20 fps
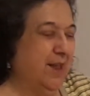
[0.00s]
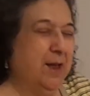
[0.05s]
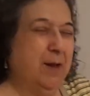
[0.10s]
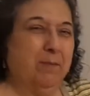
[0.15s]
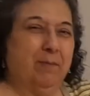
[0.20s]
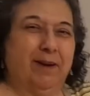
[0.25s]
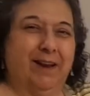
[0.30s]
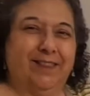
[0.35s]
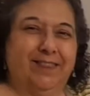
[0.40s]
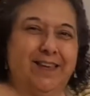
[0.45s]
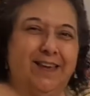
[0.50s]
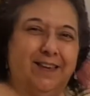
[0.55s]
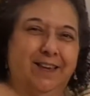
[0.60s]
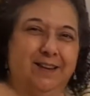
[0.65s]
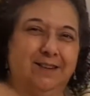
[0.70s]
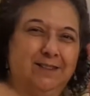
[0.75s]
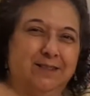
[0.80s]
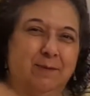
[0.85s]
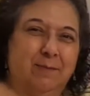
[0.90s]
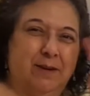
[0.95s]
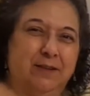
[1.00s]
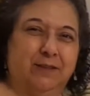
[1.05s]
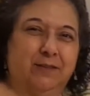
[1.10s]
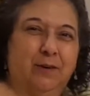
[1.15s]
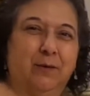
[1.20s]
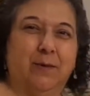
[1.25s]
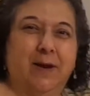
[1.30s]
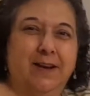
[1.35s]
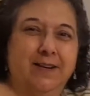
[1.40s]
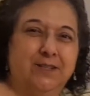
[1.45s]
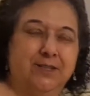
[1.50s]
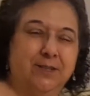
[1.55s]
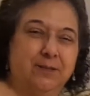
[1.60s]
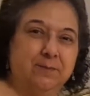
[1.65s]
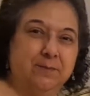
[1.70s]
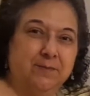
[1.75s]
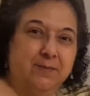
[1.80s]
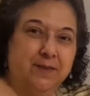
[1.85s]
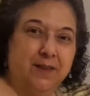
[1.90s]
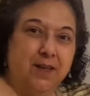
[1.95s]
But thank you so much for watching.
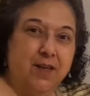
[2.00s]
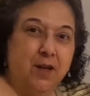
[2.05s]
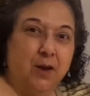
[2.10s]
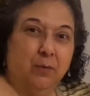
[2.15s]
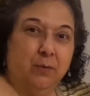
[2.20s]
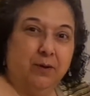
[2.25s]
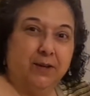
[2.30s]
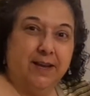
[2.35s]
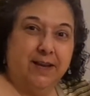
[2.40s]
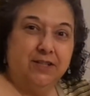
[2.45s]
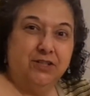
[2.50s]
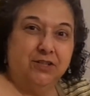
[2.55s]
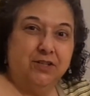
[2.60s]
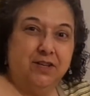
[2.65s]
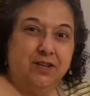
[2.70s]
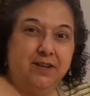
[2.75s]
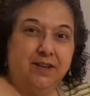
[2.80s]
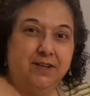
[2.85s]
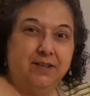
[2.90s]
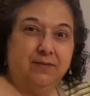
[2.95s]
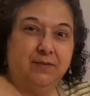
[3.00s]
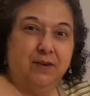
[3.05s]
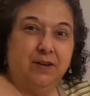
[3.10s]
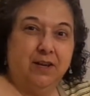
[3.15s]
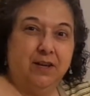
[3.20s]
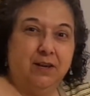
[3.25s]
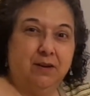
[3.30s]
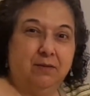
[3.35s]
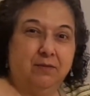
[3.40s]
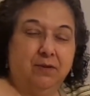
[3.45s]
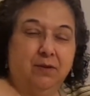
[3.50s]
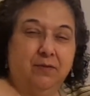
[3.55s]
We'll catch you in the next video. Don't